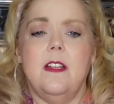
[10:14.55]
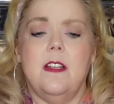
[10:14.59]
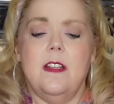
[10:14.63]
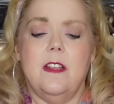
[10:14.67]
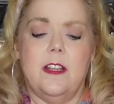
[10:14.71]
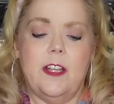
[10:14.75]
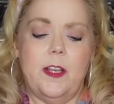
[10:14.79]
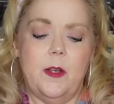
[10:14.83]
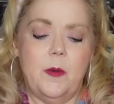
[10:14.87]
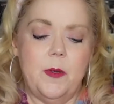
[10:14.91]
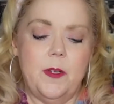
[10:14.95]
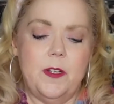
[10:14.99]

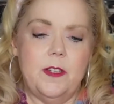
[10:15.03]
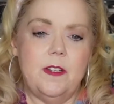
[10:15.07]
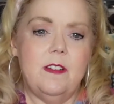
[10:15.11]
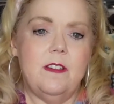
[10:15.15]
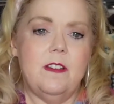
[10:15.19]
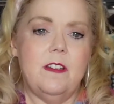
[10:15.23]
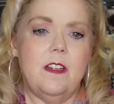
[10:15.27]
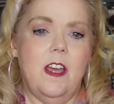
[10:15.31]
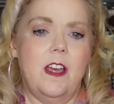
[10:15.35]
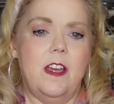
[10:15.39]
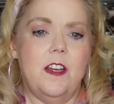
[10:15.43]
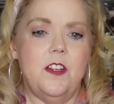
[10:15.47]
Liquid
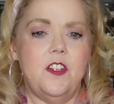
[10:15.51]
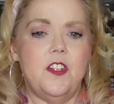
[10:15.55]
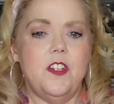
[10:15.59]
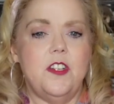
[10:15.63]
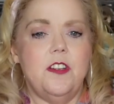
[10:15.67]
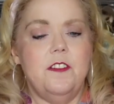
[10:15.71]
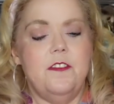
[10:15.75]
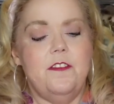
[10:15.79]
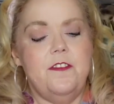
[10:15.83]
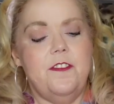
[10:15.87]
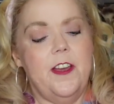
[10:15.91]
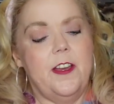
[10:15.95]

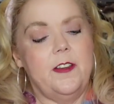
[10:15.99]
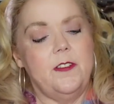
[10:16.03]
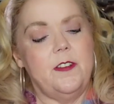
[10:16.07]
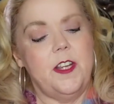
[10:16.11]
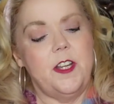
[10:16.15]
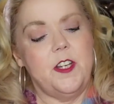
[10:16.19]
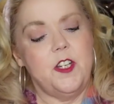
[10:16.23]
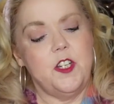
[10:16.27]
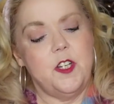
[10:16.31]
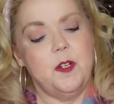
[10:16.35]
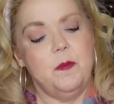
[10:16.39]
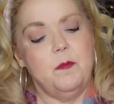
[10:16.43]
Touch
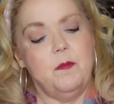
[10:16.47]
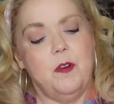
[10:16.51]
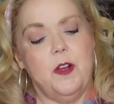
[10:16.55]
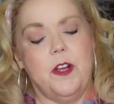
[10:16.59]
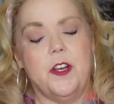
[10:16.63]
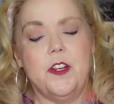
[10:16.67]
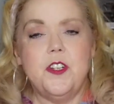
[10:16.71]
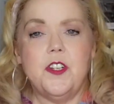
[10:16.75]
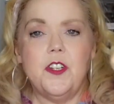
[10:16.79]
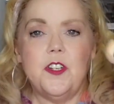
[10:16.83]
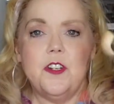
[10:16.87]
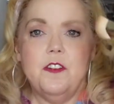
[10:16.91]
Foundation
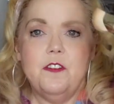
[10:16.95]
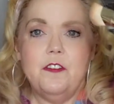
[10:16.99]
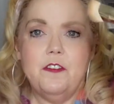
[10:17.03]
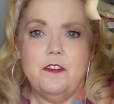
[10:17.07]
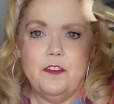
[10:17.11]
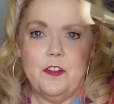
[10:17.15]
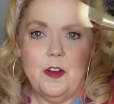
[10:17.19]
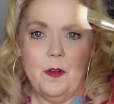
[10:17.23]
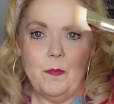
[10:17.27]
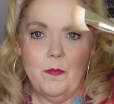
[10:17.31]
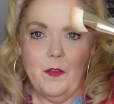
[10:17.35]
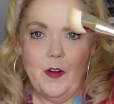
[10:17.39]
brush
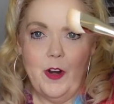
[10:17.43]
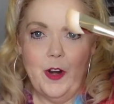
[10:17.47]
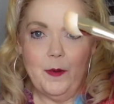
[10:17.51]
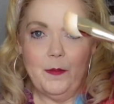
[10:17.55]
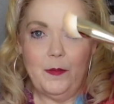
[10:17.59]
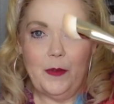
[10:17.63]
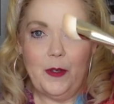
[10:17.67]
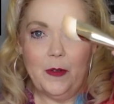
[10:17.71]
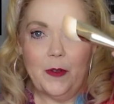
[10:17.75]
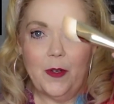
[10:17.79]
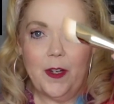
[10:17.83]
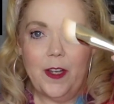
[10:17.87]
from Rare
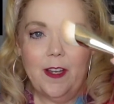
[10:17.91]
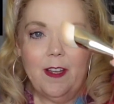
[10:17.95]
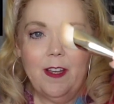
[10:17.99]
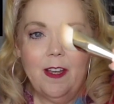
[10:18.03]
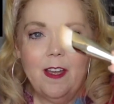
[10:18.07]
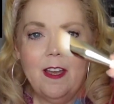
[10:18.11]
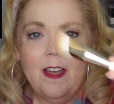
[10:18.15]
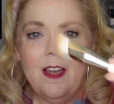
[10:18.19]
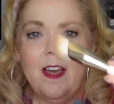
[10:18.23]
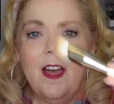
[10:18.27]
Beauty.